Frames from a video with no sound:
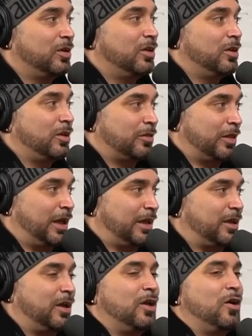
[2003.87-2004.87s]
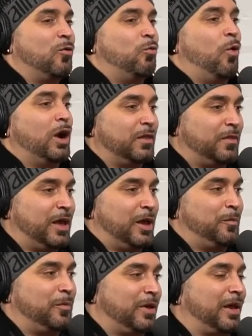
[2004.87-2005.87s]
Like, one of
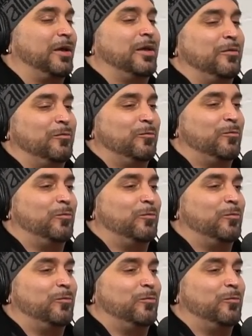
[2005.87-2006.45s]
them, and